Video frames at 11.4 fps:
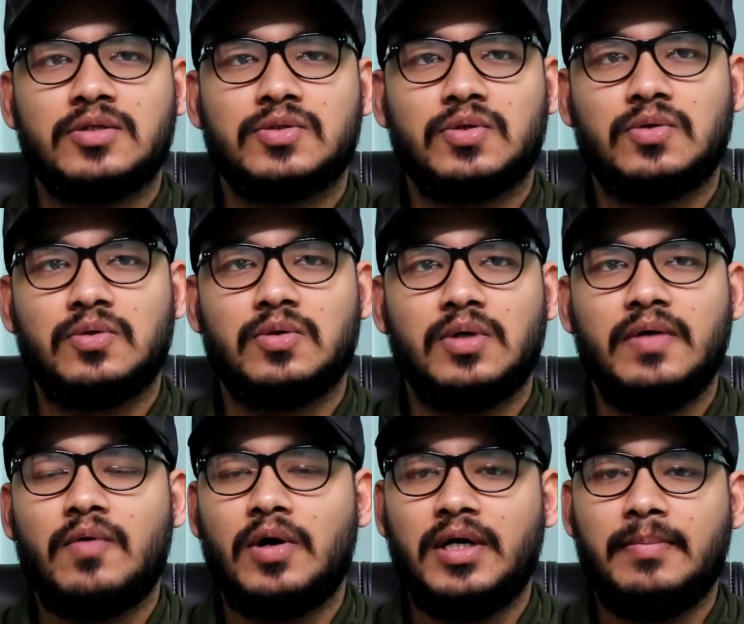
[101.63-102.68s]
So he
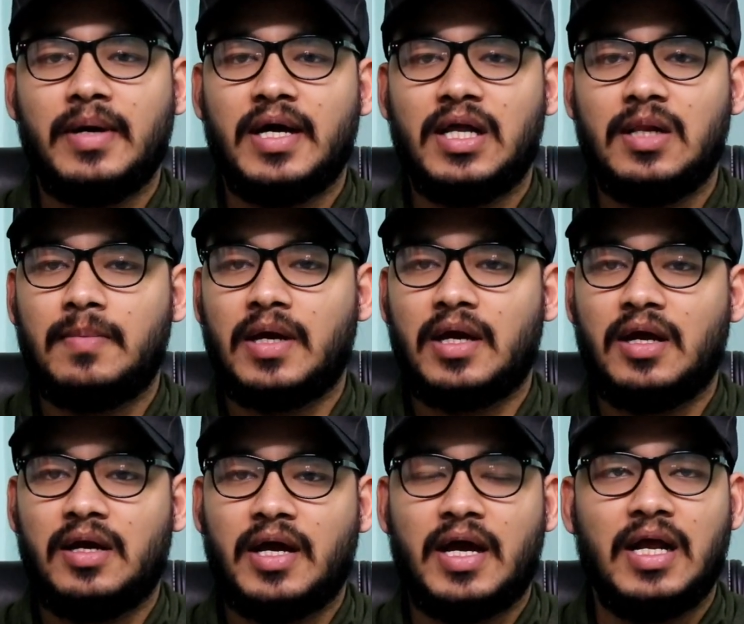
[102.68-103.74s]
wanted my help,
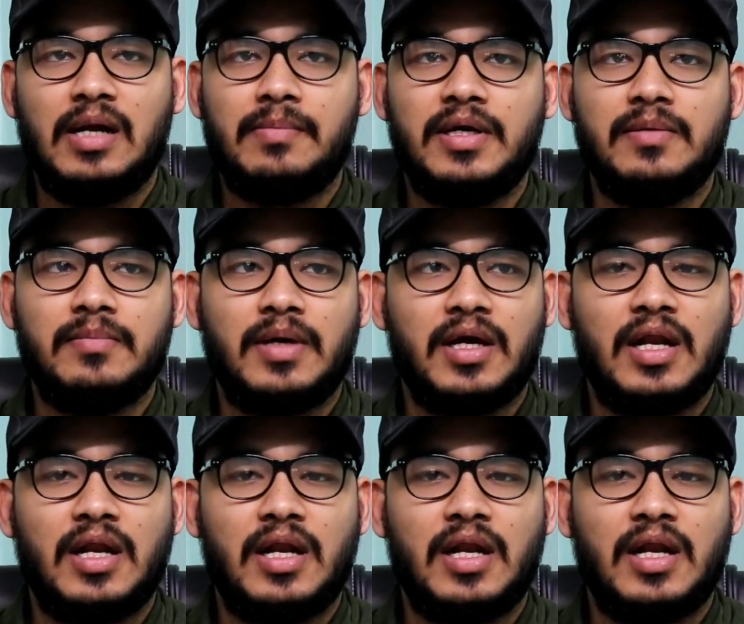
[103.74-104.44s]
and I helped him,